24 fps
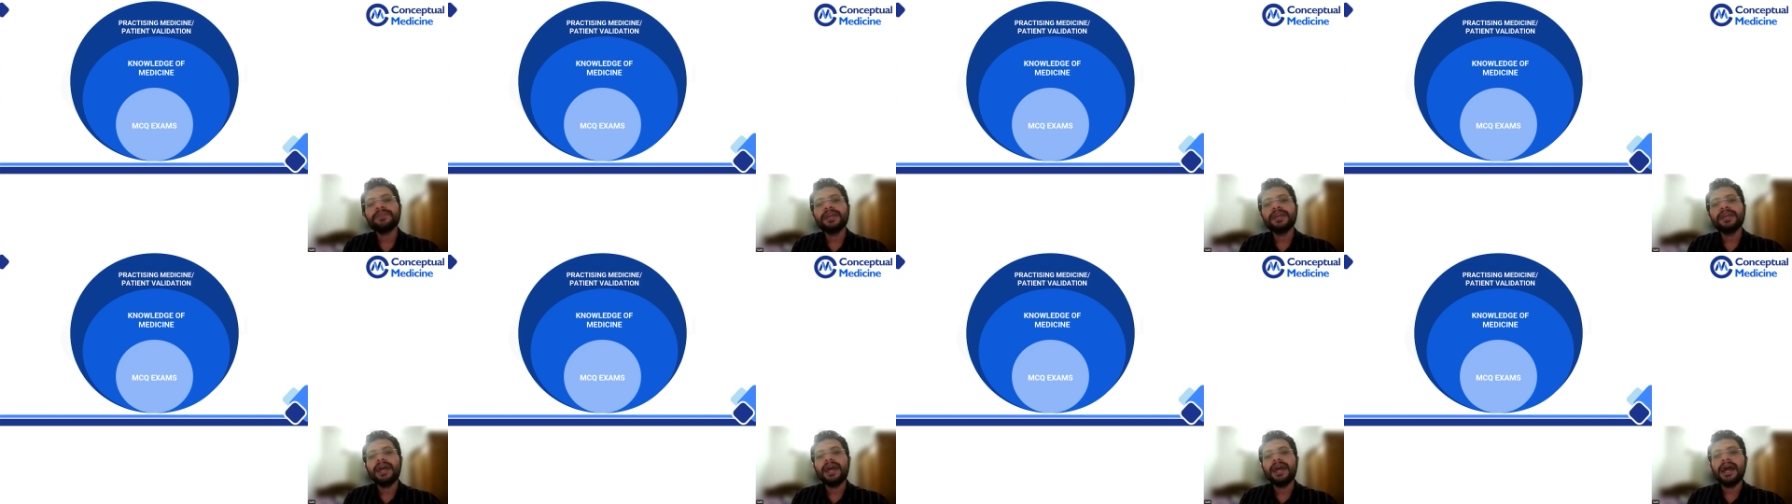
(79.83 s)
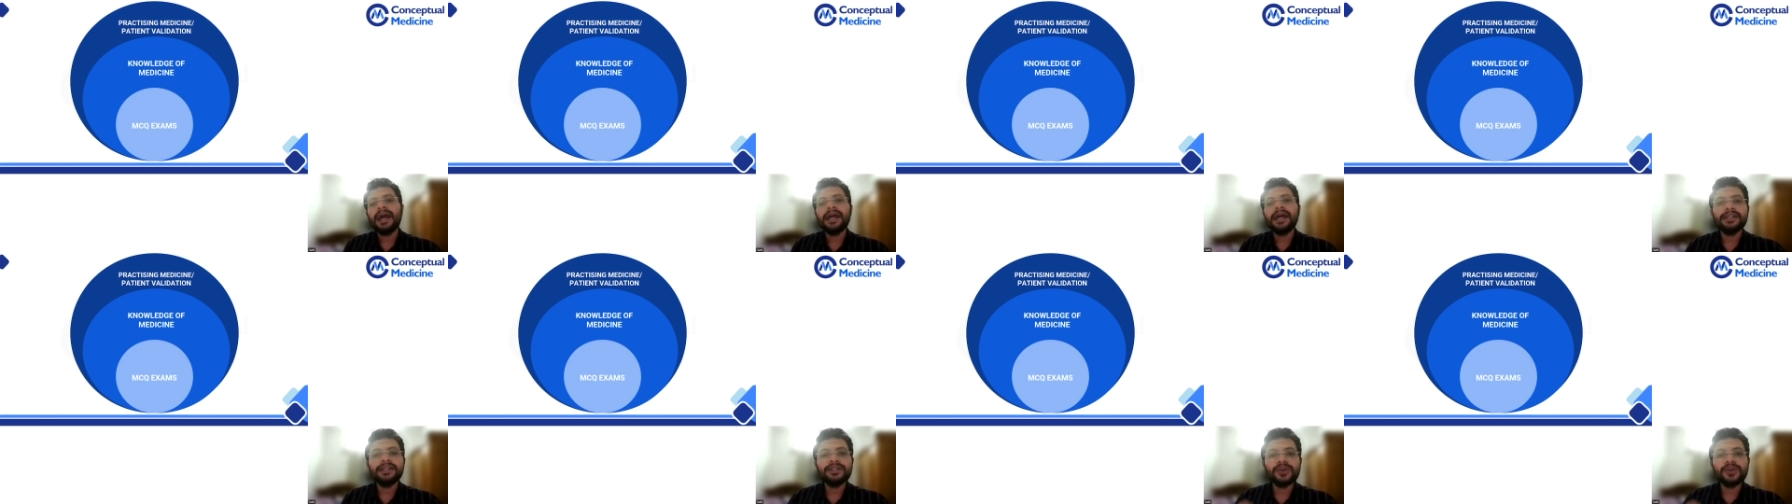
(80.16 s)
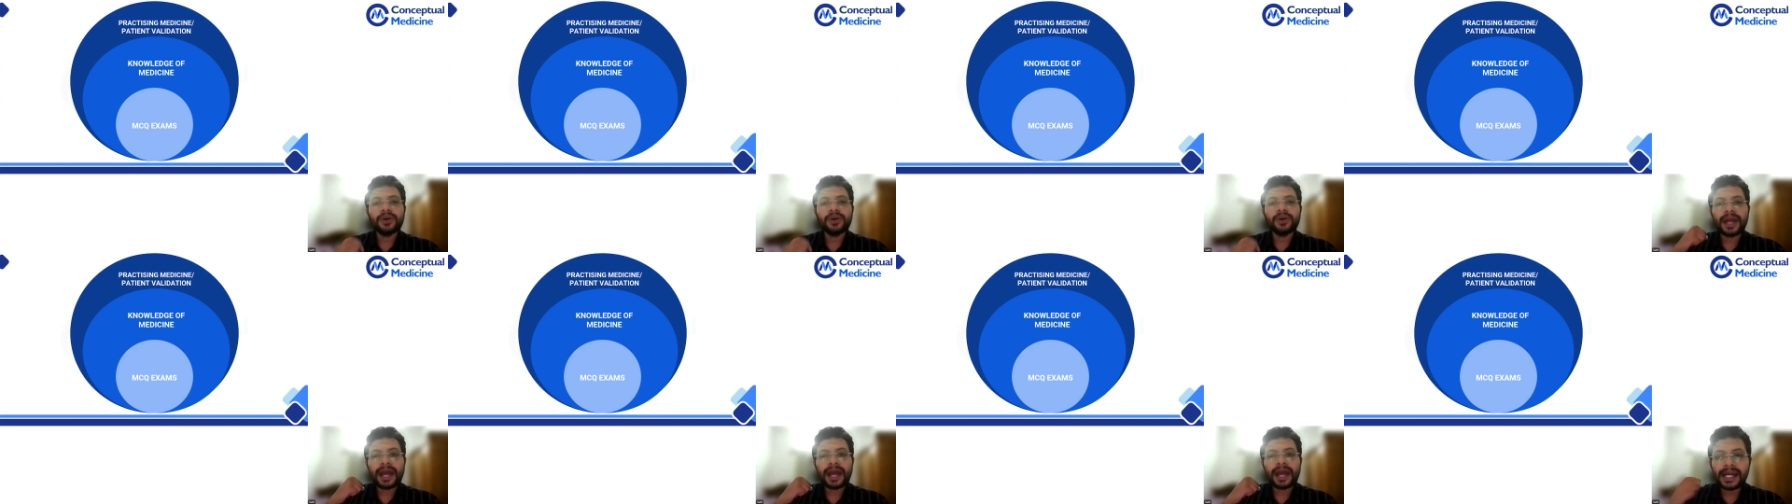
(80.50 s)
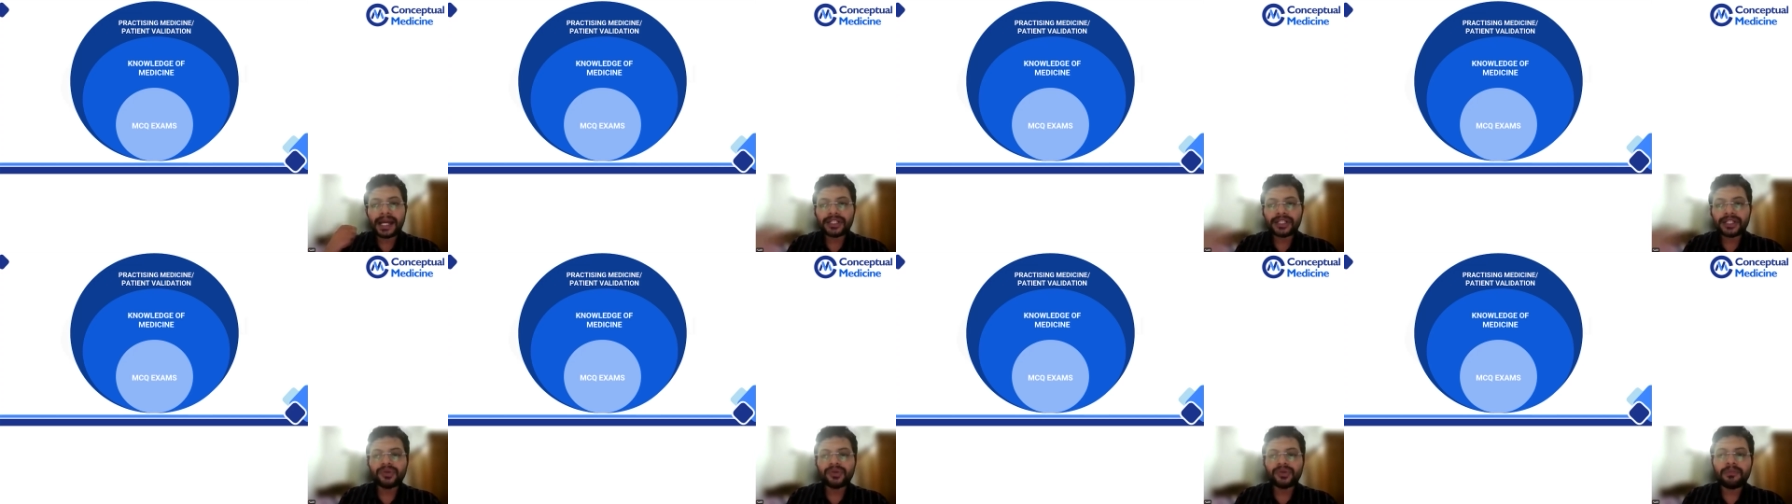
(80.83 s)
And your
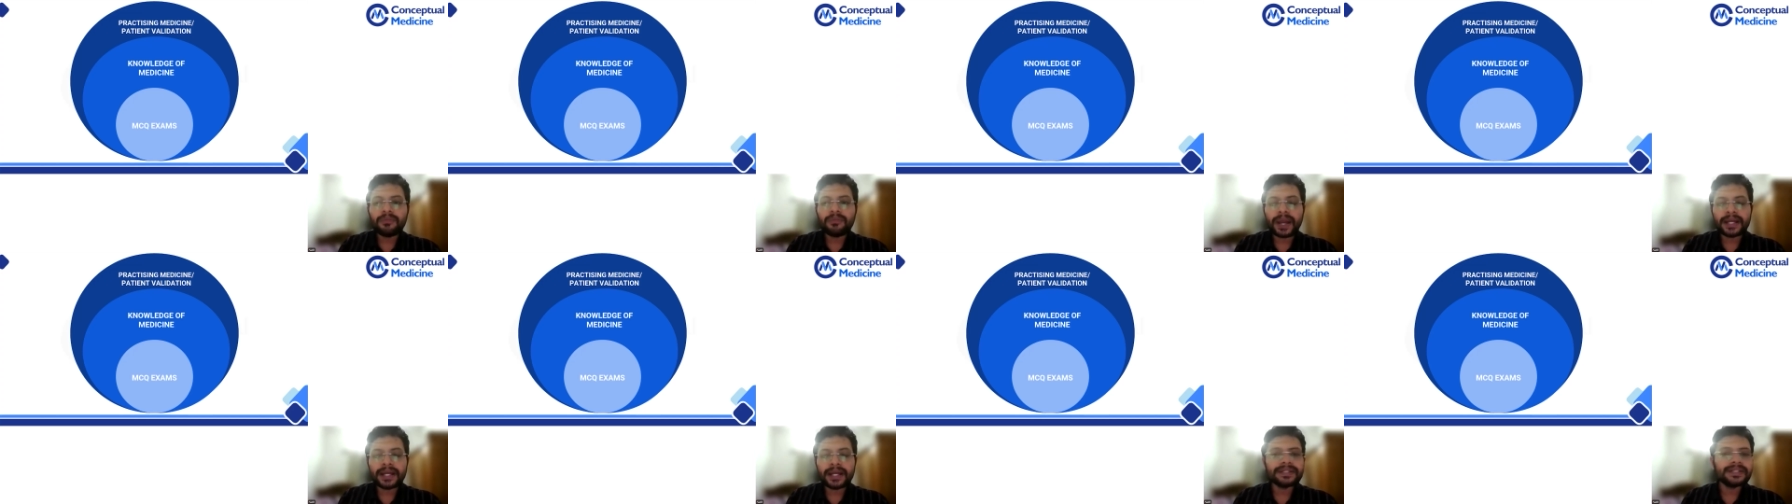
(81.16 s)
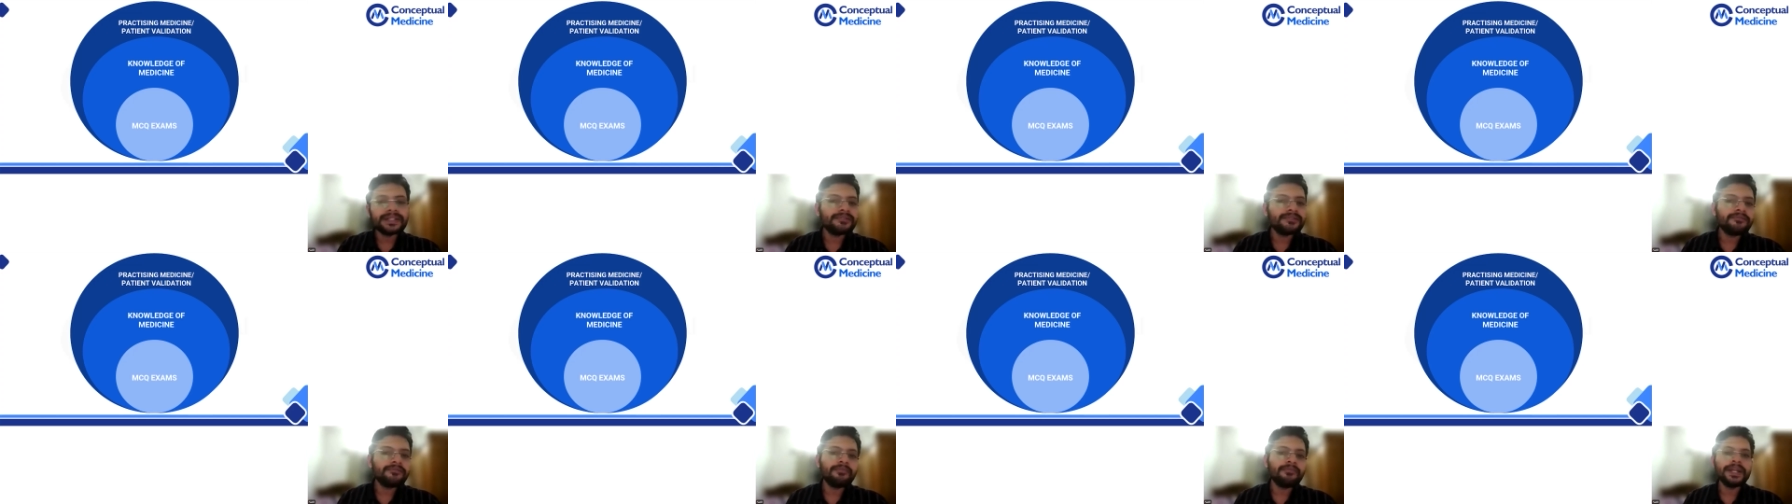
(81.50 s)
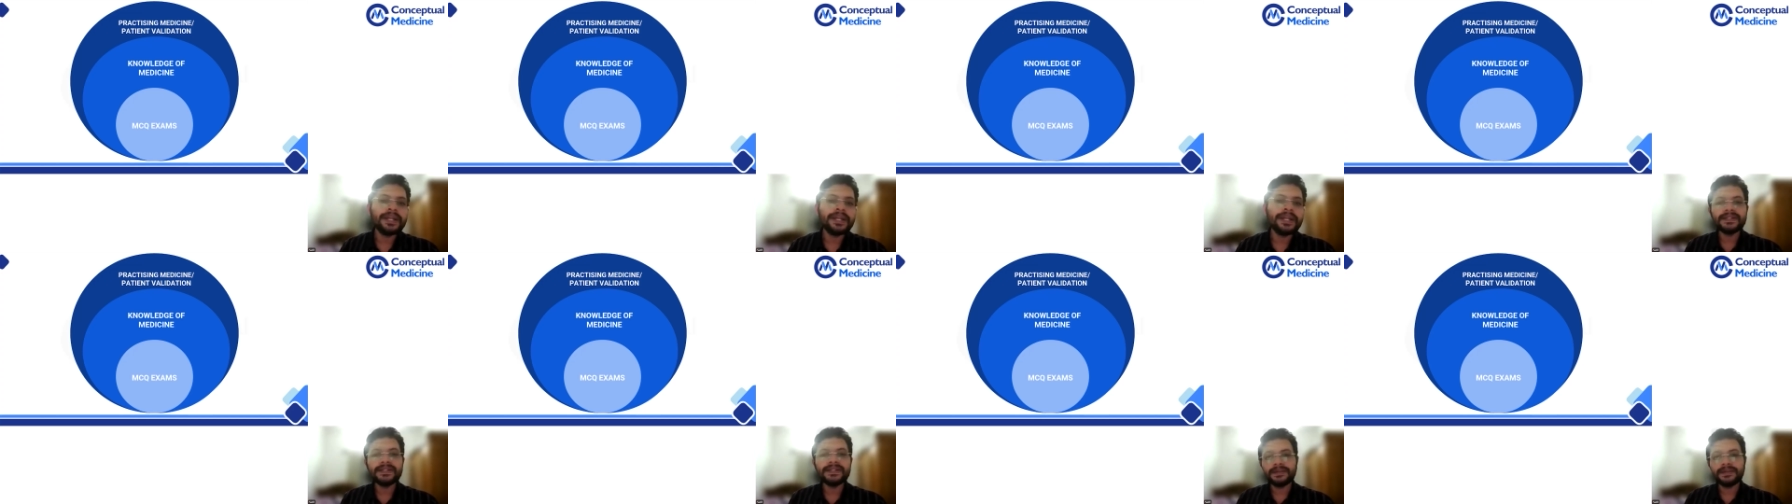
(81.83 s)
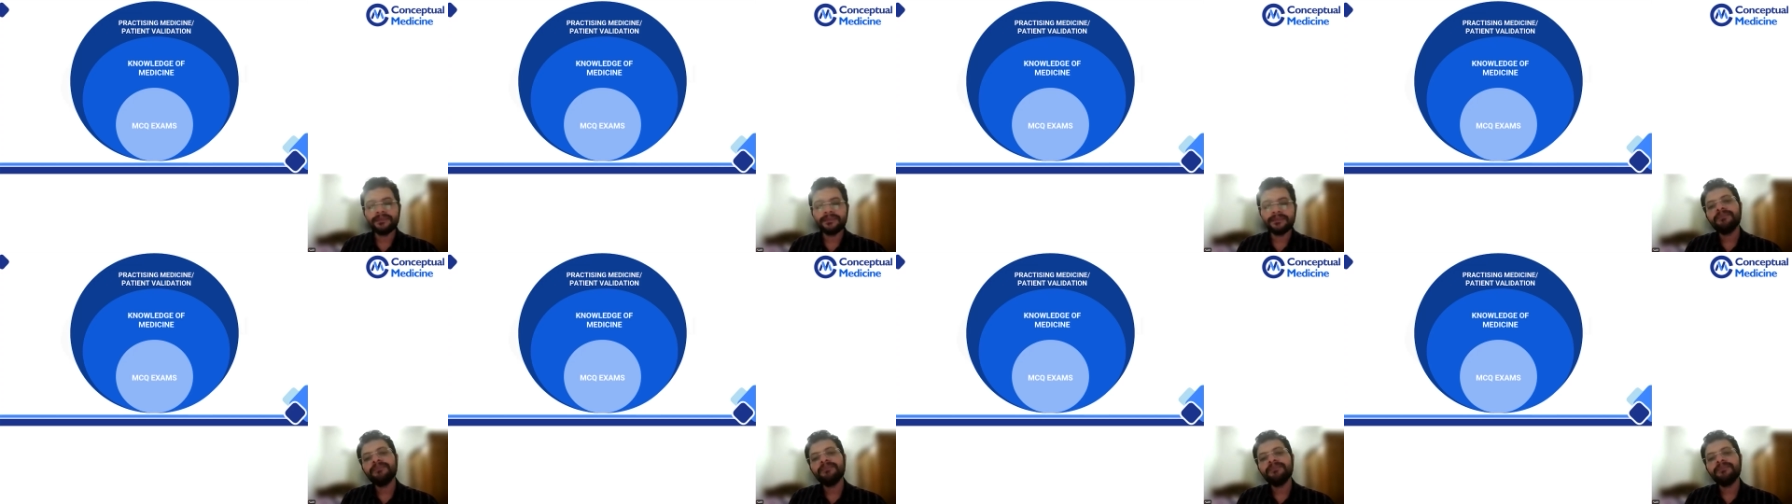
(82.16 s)
actual practice of medicine